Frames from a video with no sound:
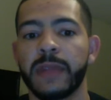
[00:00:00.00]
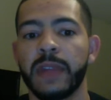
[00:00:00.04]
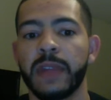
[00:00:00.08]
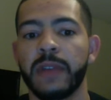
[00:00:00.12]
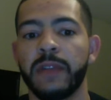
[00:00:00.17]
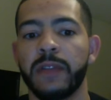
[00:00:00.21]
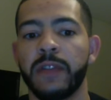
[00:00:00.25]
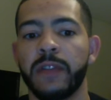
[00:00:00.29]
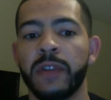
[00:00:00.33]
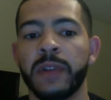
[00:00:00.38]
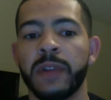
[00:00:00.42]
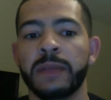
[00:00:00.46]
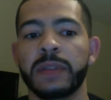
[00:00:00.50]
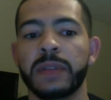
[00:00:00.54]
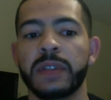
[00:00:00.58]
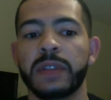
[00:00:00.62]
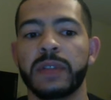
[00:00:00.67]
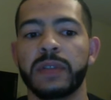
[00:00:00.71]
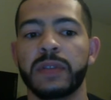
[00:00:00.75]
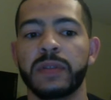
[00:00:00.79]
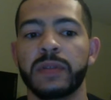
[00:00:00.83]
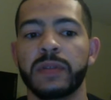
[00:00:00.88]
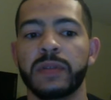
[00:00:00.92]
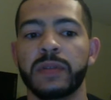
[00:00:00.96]
For them
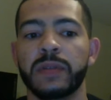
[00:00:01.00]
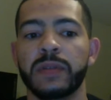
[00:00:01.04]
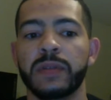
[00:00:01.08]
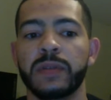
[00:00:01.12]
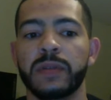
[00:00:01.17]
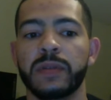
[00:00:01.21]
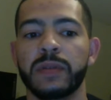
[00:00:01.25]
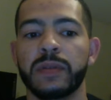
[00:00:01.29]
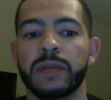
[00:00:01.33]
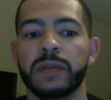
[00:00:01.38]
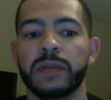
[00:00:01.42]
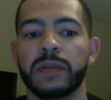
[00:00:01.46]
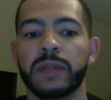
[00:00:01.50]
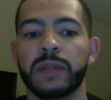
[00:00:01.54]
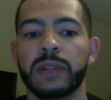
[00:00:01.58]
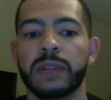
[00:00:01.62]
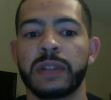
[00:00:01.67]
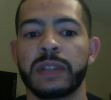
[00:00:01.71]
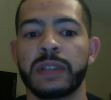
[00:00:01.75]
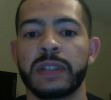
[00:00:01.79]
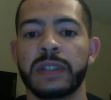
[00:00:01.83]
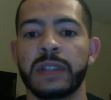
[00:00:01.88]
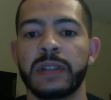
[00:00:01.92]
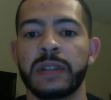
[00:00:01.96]
to
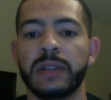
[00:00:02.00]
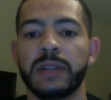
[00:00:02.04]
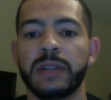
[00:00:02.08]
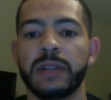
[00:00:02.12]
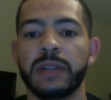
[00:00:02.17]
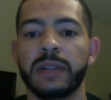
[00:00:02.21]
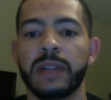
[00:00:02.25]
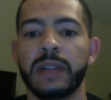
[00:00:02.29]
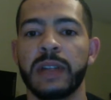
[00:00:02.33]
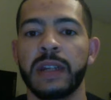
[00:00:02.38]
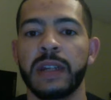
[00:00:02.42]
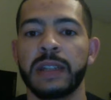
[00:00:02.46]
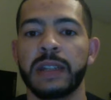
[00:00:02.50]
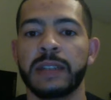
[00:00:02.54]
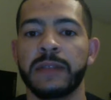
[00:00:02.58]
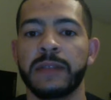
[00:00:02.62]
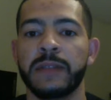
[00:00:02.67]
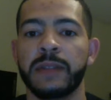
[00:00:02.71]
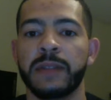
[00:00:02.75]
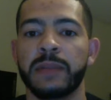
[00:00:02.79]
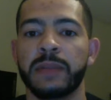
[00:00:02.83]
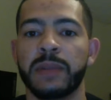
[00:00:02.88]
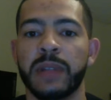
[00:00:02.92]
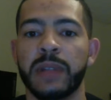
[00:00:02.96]
consider an
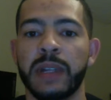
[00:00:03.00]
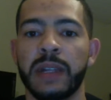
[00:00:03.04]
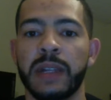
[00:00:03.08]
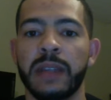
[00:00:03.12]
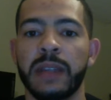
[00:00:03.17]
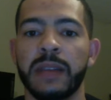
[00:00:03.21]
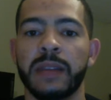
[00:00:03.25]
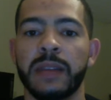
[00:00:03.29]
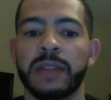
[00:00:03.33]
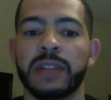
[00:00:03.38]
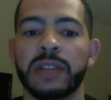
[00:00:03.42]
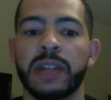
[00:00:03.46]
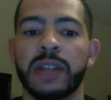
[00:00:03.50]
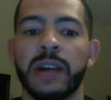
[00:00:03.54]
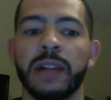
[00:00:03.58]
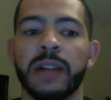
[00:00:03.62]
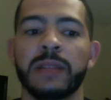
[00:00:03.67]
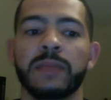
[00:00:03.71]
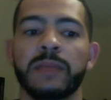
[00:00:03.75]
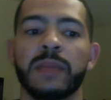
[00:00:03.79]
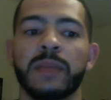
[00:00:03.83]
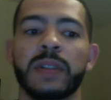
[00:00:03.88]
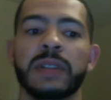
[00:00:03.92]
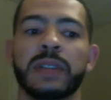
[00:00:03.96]
activity play, the
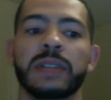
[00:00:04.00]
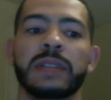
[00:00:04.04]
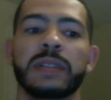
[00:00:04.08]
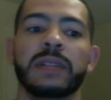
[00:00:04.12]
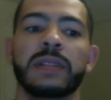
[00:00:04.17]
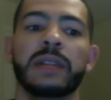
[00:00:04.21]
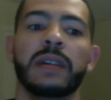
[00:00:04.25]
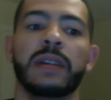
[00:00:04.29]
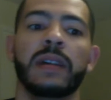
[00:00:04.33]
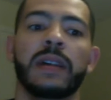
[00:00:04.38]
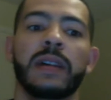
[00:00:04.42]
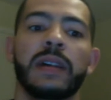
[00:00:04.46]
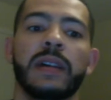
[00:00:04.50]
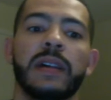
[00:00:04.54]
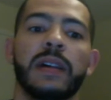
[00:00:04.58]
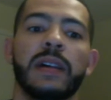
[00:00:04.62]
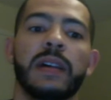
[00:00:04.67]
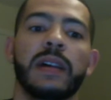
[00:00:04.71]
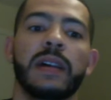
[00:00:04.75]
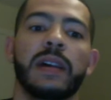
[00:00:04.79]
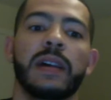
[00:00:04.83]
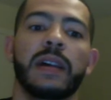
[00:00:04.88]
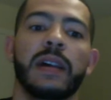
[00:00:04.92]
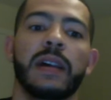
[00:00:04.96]
child must
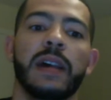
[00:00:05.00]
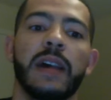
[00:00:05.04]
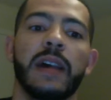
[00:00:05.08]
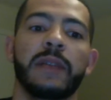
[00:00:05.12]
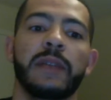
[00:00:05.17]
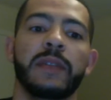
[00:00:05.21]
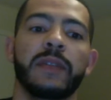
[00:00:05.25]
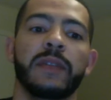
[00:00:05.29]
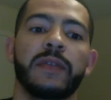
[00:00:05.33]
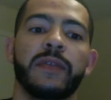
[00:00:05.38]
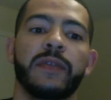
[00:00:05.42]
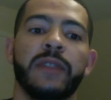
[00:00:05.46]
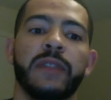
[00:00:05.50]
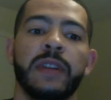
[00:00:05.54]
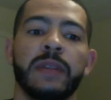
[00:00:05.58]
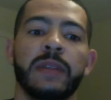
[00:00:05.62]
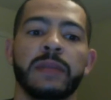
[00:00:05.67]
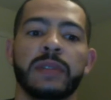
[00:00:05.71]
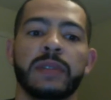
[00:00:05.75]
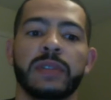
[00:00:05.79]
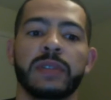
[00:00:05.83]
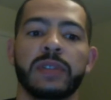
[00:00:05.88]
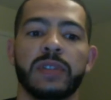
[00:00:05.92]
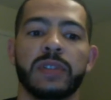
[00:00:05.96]
have the freedom
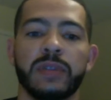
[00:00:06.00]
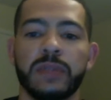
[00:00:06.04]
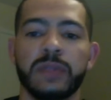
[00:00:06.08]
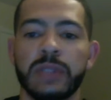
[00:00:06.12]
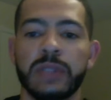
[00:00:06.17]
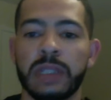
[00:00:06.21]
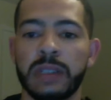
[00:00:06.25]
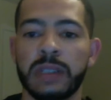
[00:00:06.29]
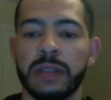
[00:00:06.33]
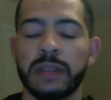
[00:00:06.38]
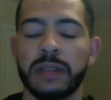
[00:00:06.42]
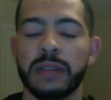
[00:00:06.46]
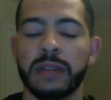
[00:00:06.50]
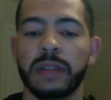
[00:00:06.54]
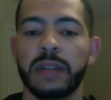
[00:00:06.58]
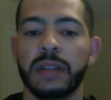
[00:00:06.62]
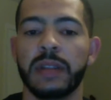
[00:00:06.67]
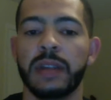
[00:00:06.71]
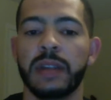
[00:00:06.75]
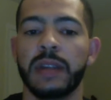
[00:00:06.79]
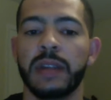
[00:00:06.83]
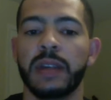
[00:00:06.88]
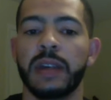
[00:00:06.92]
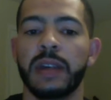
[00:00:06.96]
to choose it
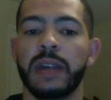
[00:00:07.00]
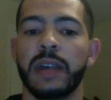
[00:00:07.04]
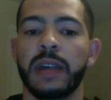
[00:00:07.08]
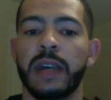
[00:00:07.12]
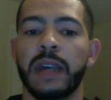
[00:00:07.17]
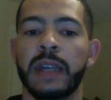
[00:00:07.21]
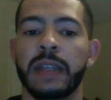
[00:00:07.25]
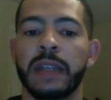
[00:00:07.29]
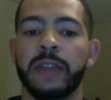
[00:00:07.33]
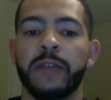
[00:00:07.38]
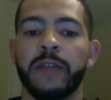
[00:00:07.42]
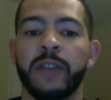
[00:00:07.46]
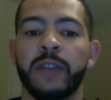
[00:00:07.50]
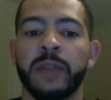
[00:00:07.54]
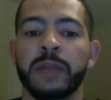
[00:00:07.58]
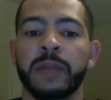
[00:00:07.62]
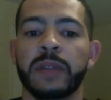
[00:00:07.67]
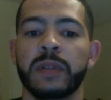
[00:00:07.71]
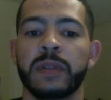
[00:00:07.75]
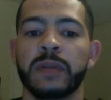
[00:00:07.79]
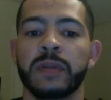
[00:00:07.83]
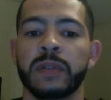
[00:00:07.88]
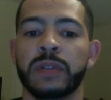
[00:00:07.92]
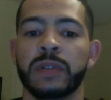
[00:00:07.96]
and the freedom
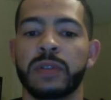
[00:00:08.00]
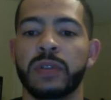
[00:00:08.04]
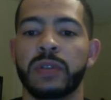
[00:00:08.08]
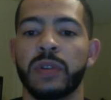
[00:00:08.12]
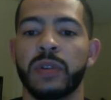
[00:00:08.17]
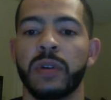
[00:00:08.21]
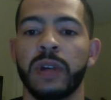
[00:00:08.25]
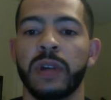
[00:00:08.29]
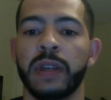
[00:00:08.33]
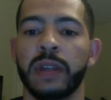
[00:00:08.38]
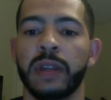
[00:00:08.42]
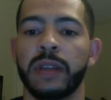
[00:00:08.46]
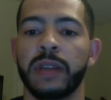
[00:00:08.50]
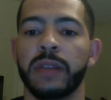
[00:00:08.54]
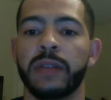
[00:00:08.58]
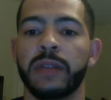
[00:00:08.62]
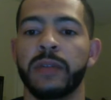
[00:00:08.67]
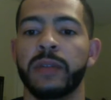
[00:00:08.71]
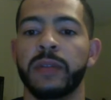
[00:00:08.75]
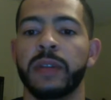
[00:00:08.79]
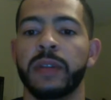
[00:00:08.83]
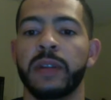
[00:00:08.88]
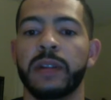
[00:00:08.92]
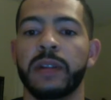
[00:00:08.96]
to enjoy it
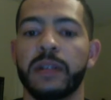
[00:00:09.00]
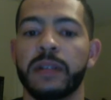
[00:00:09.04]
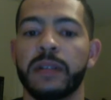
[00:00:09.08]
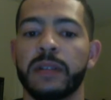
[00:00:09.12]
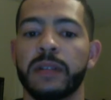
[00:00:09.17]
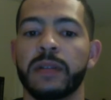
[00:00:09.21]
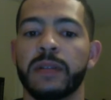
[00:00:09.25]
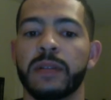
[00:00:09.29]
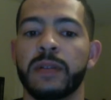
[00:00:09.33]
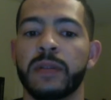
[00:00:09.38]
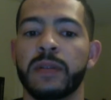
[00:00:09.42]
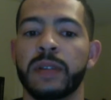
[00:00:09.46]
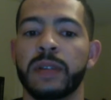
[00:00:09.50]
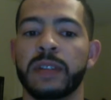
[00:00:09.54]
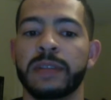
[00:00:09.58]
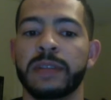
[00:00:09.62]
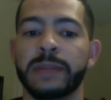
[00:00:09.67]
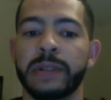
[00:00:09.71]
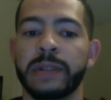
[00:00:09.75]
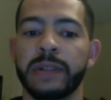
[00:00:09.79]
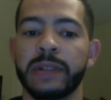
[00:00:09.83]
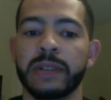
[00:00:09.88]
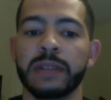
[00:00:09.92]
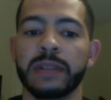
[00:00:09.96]
through their own
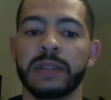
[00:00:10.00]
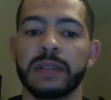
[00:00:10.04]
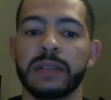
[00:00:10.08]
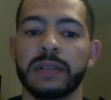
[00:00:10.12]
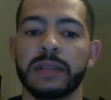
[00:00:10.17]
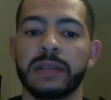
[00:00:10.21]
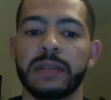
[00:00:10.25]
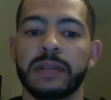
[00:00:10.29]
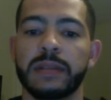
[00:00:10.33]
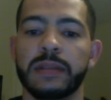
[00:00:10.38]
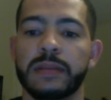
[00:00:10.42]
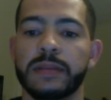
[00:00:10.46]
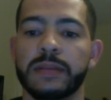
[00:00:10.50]
experiences.